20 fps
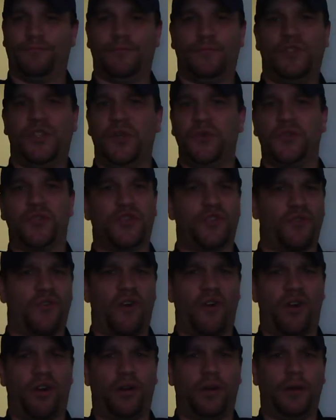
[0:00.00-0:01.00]
too
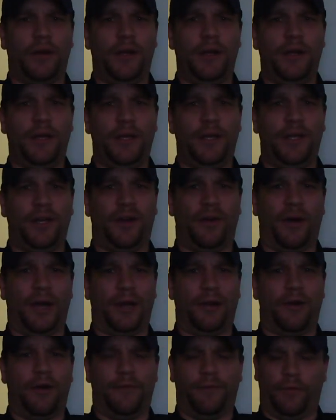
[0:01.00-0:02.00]
strong, you know, at
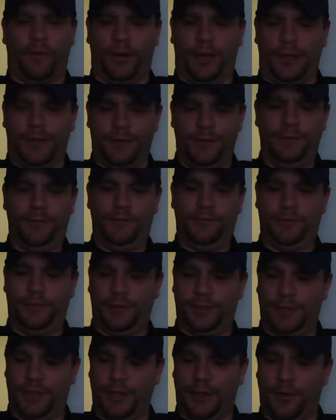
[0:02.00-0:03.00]
all for you.
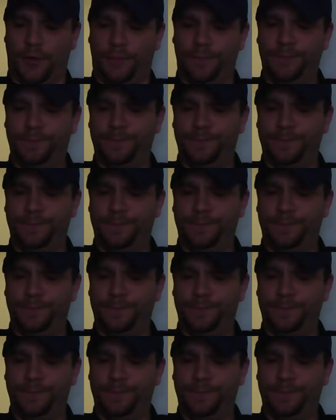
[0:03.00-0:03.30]
So,